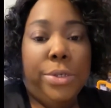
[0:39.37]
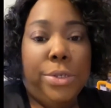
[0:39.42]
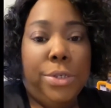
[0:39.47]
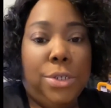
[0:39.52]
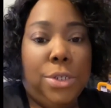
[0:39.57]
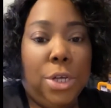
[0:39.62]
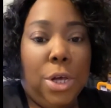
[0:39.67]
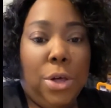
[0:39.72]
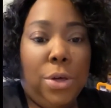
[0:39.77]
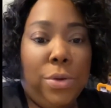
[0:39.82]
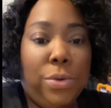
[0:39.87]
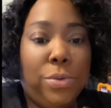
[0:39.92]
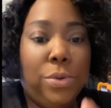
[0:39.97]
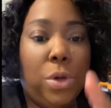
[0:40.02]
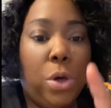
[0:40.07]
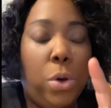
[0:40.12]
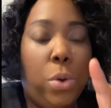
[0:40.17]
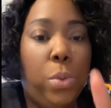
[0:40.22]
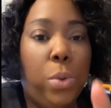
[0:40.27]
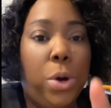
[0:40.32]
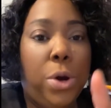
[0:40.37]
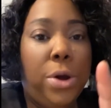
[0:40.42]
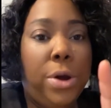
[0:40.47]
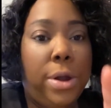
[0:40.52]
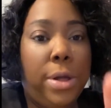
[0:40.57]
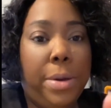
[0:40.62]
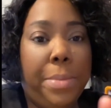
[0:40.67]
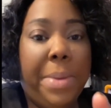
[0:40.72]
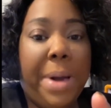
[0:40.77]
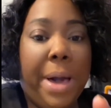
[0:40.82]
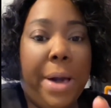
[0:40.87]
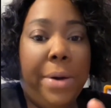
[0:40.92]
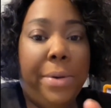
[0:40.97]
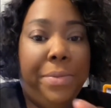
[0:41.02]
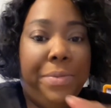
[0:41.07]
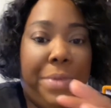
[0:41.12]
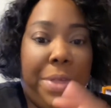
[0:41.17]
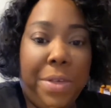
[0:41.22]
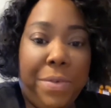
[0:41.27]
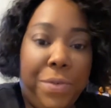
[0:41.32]
don't worry about
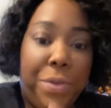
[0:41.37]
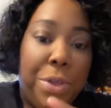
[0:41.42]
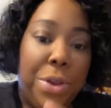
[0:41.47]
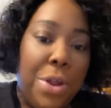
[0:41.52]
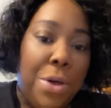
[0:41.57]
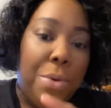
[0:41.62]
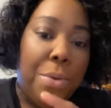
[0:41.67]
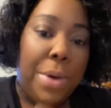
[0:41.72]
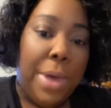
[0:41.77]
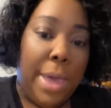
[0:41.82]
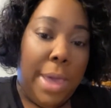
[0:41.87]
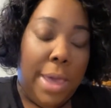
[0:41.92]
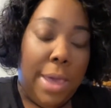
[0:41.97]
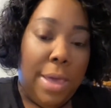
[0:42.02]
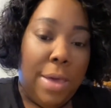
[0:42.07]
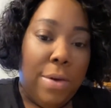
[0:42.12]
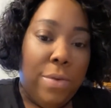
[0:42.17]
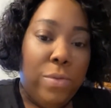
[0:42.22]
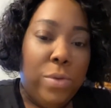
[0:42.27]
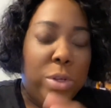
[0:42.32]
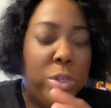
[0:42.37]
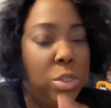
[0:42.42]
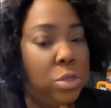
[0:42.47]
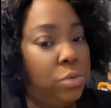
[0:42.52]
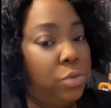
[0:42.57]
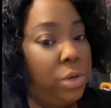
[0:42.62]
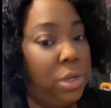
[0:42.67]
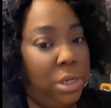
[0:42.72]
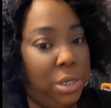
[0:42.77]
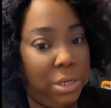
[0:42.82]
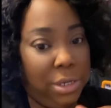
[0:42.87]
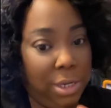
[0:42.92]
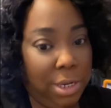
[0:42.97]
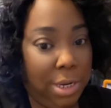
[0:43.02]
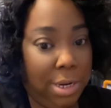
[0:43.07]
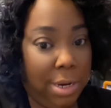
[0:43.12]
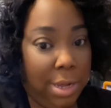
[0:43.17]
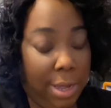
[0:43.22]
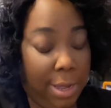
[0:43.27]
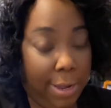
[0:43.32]
if you don't have what you really
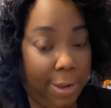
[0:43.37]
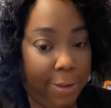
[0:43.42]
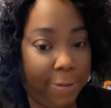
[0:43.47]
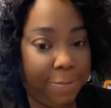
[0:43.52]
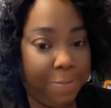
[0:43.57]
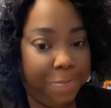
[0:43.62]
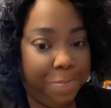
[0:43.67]
need to have.